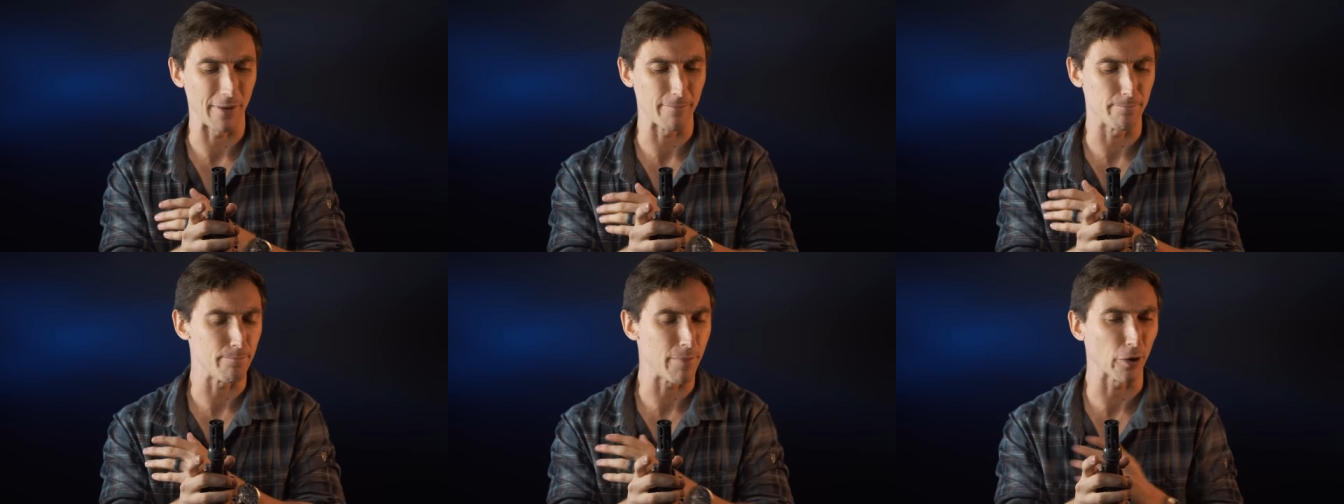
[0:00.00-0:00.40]
We
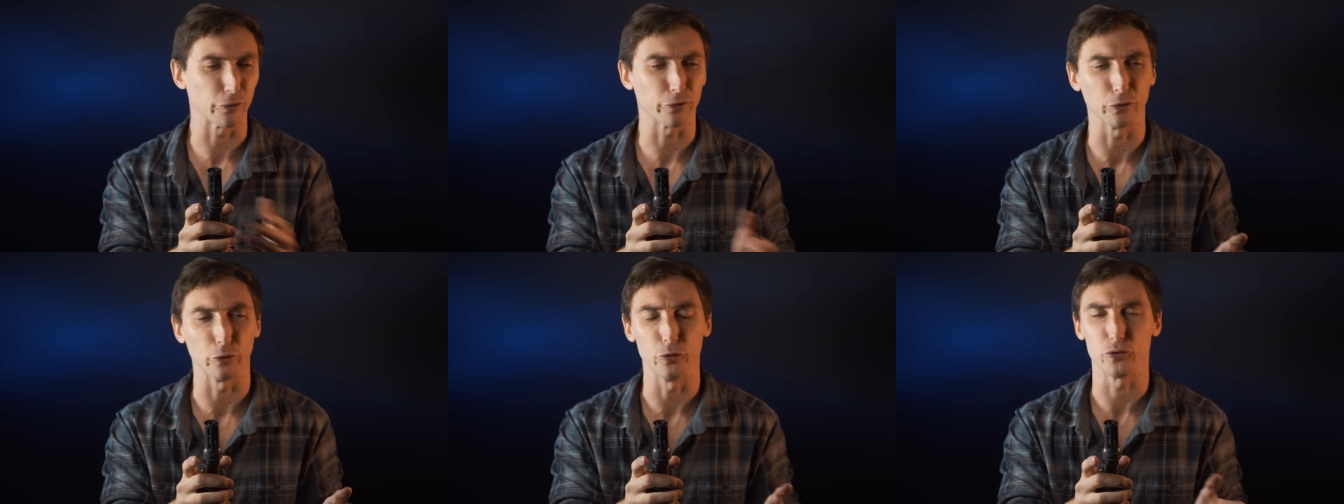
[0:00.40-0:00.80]
have Bear
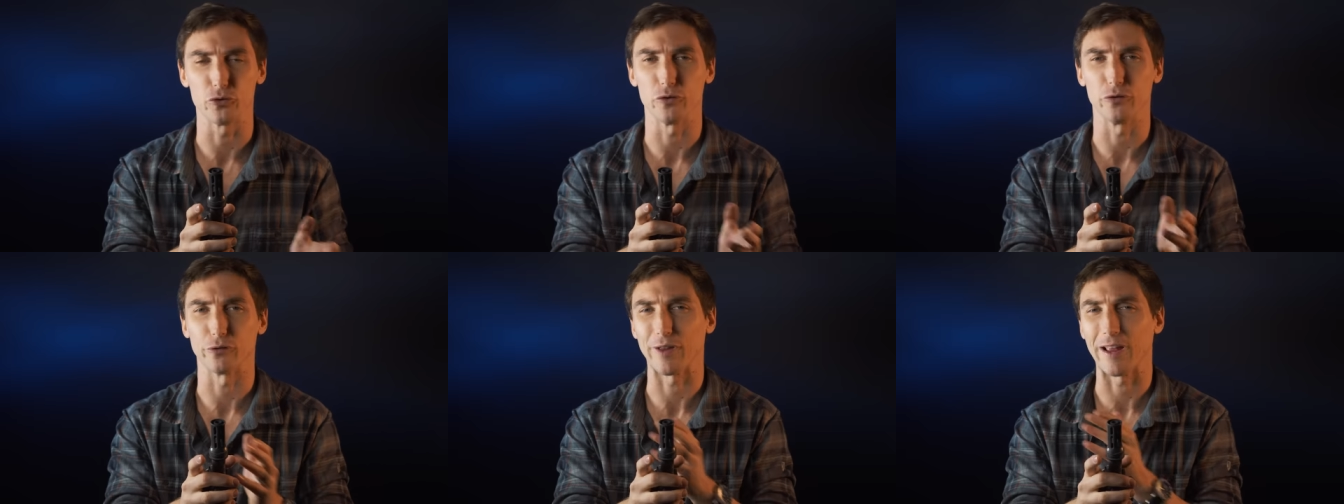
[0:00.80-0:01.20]

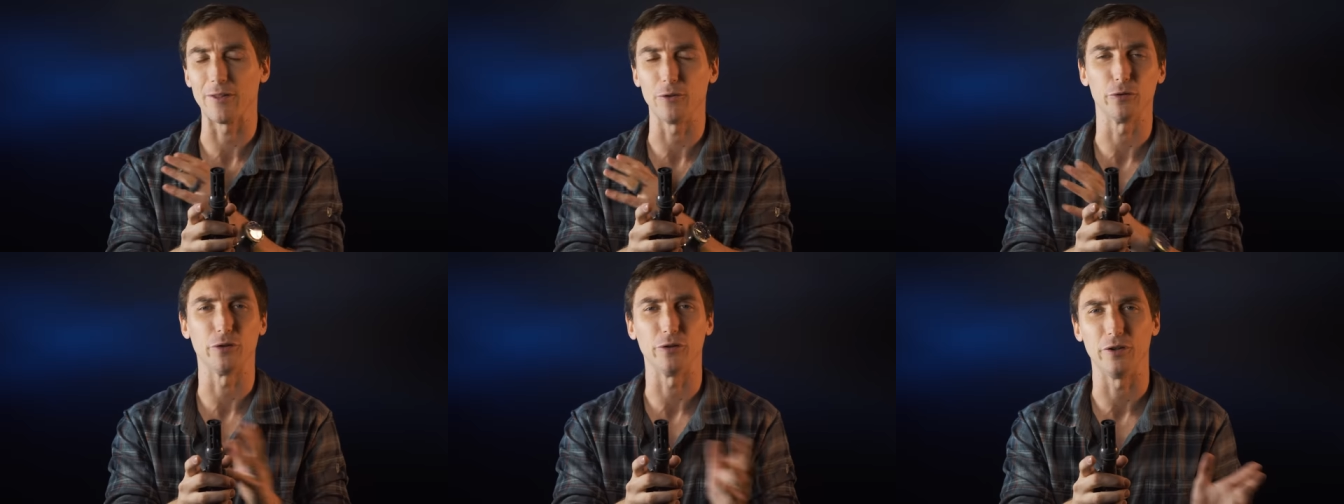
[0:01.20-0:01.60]
Solutions,
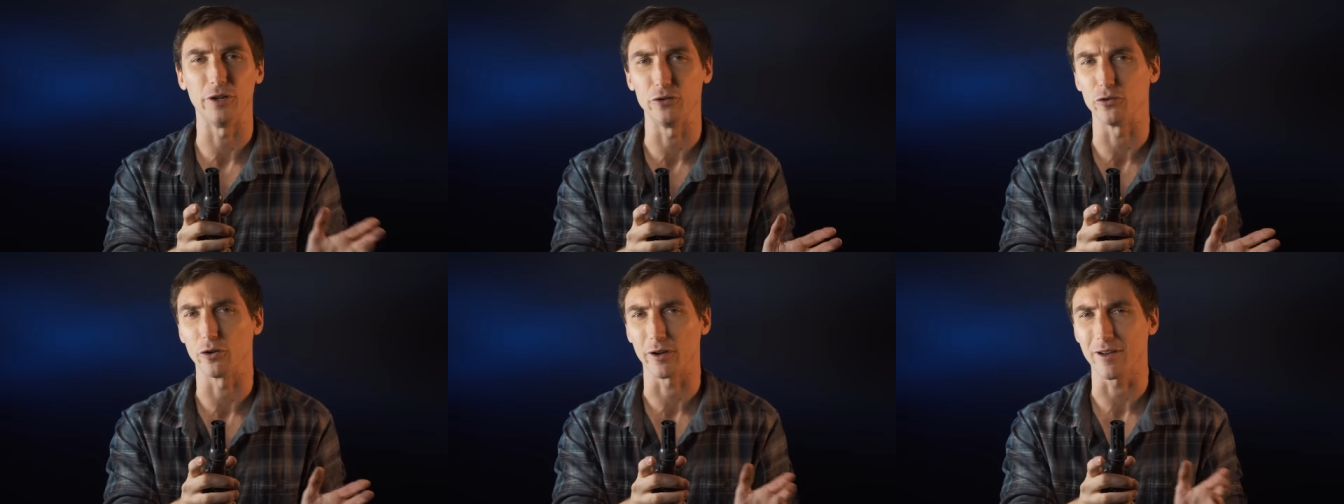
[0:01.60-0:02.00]
Haley
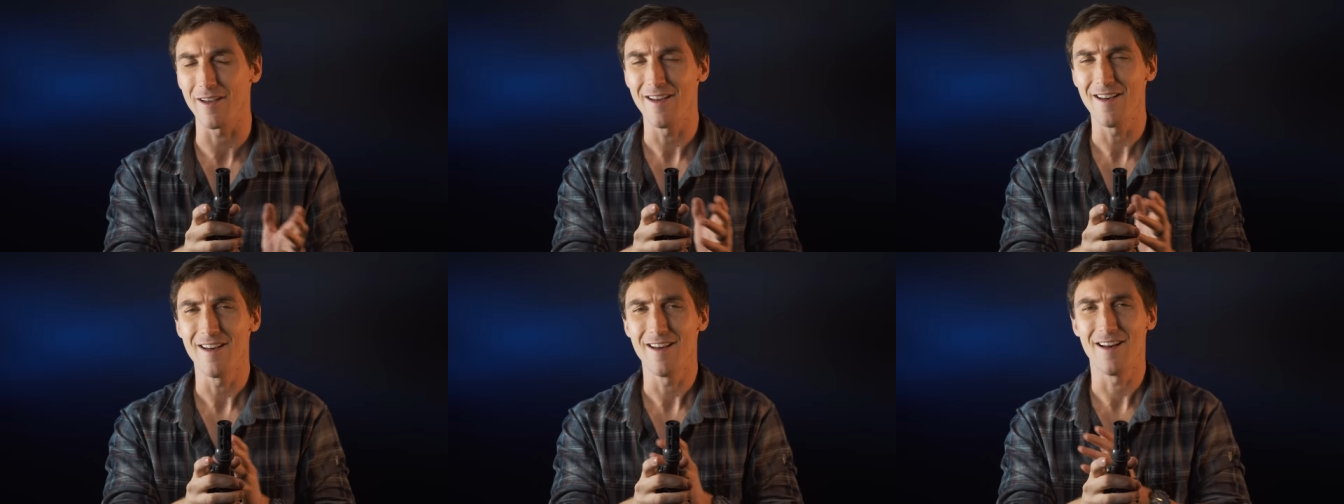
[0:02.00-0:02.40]
Strategic,
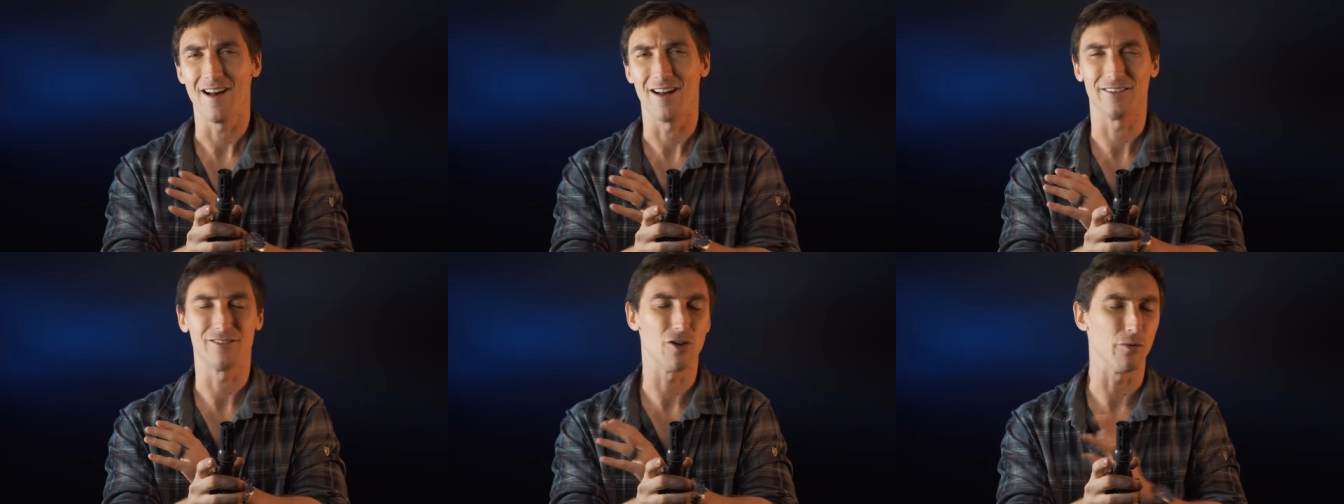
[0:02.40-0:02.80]

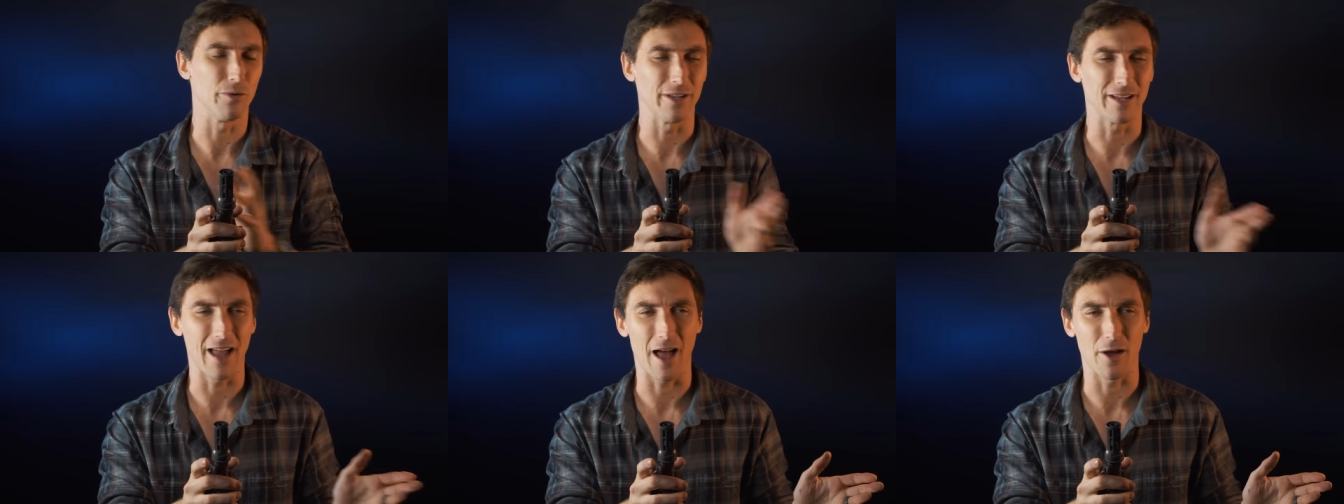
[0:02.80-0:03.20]

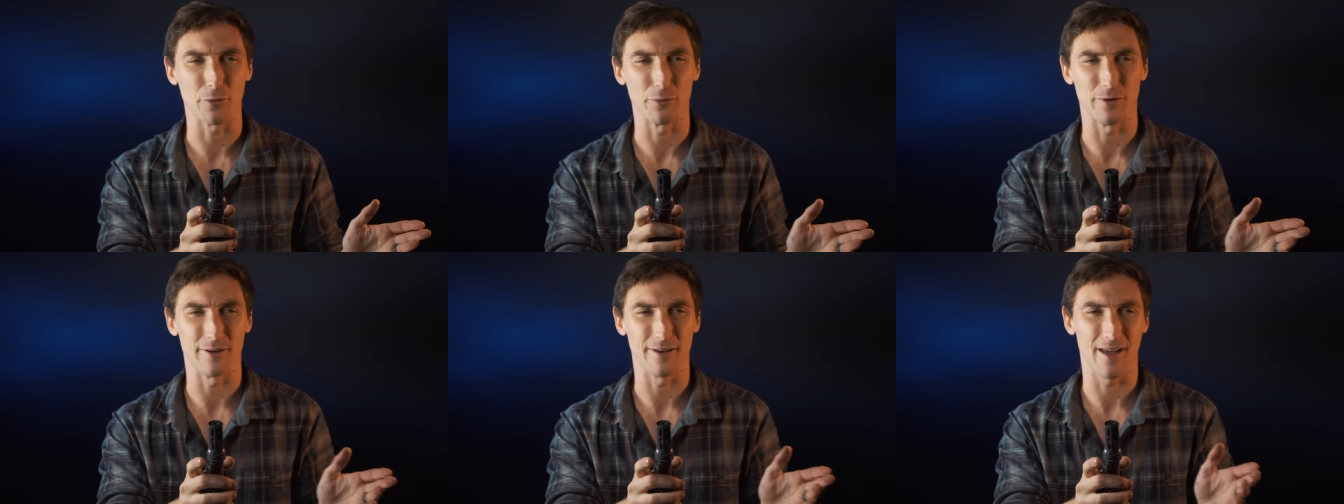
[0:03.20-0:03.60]
Tony
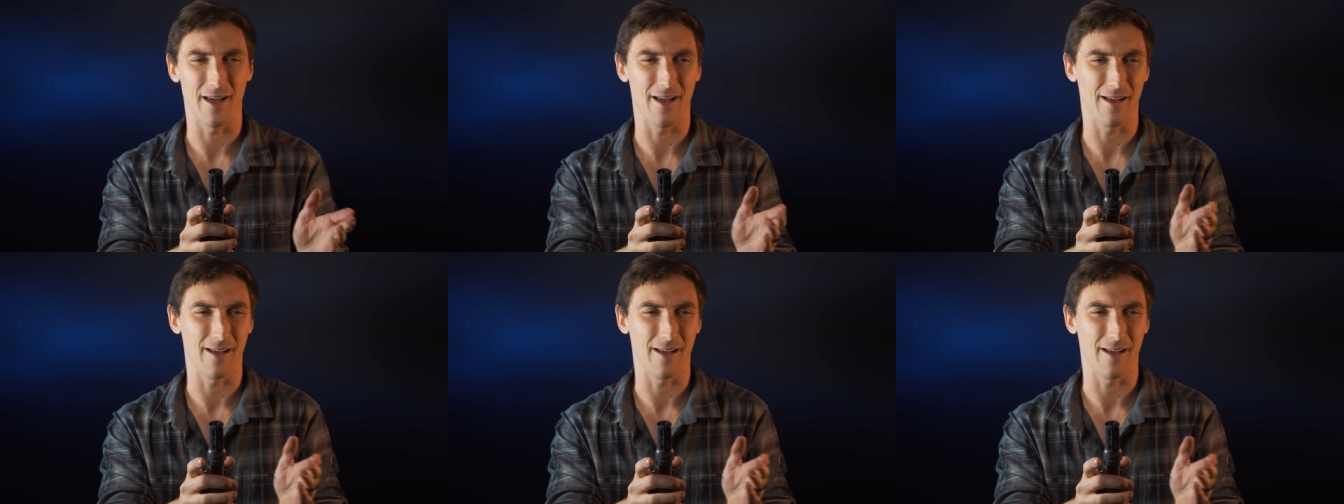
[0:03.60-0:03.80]
Cowden,